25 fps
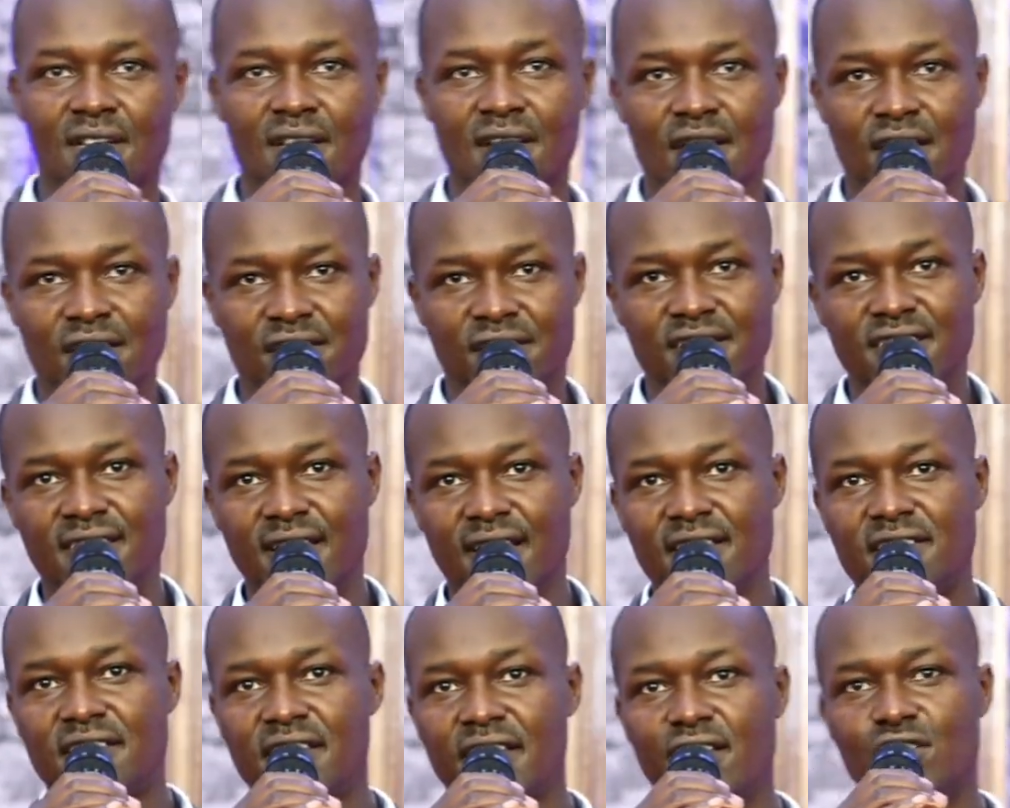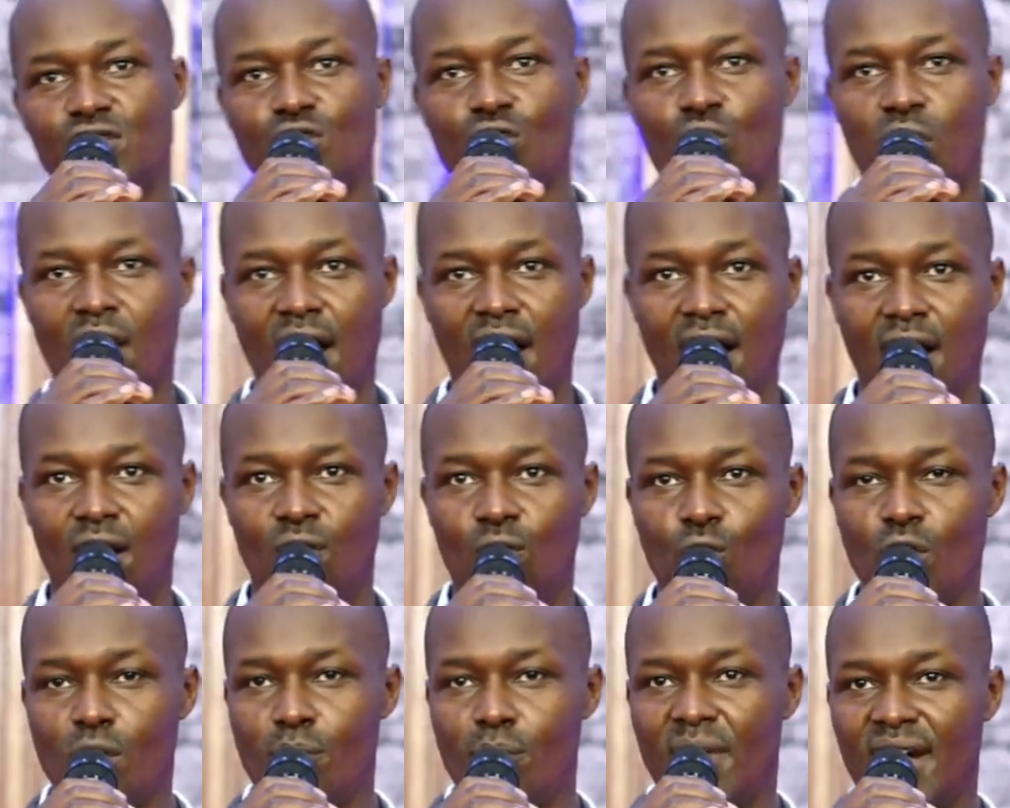Jesus said to her,
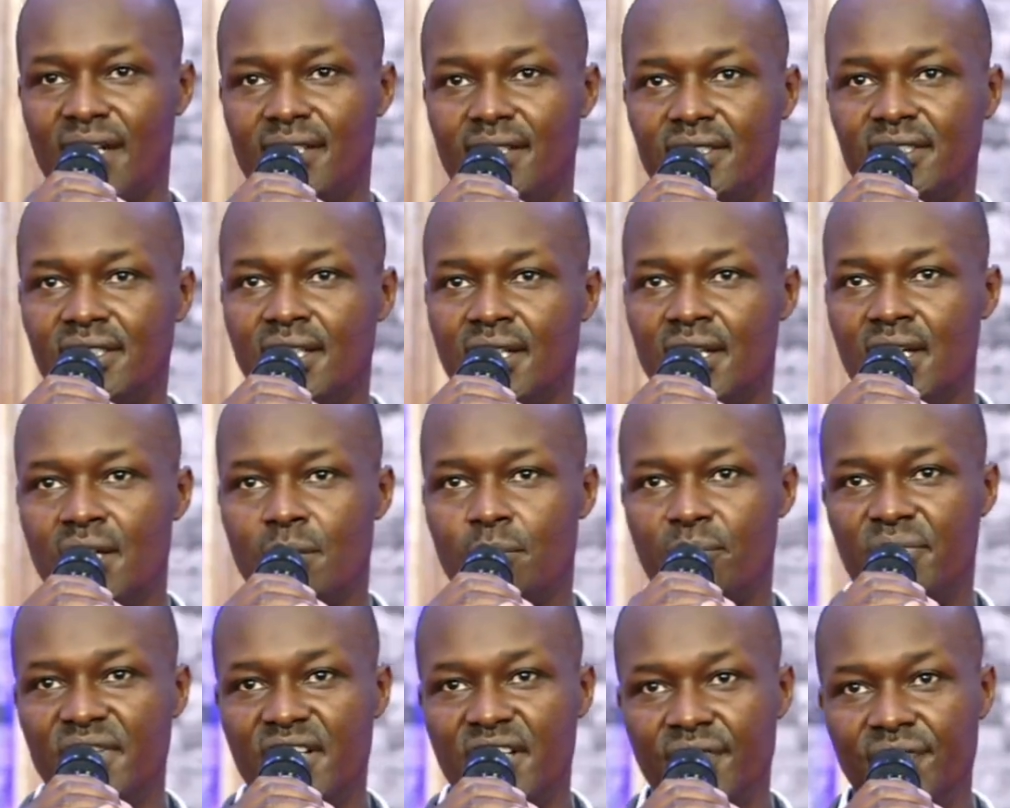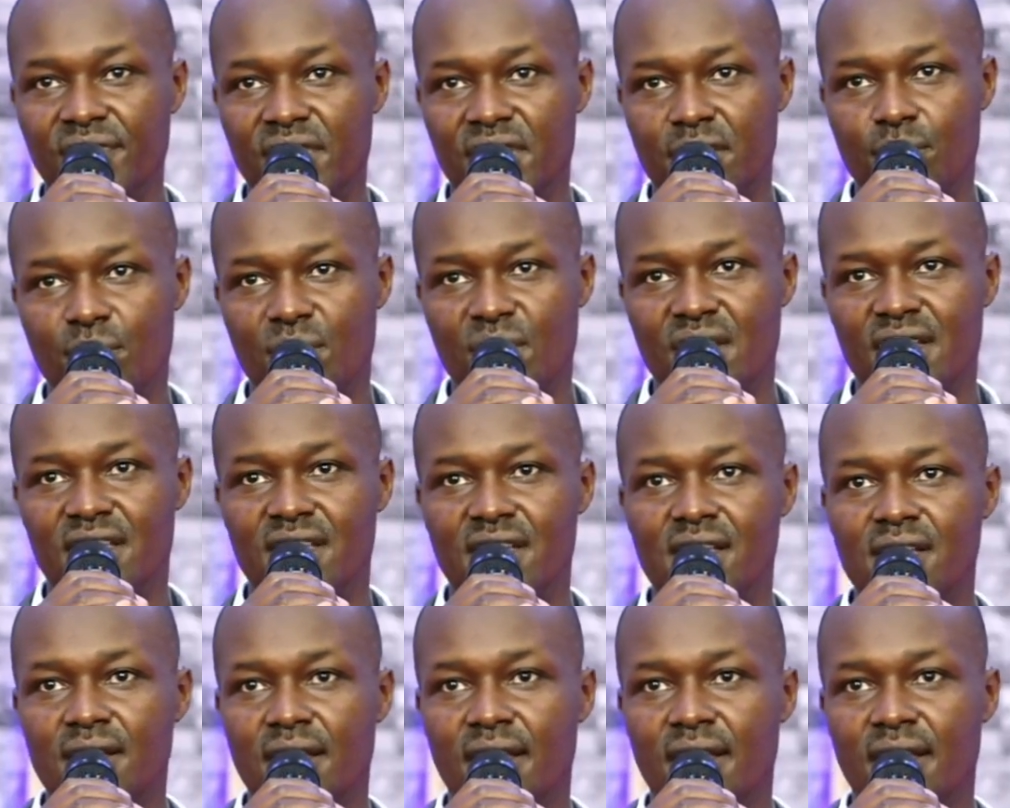Woman, believe in me,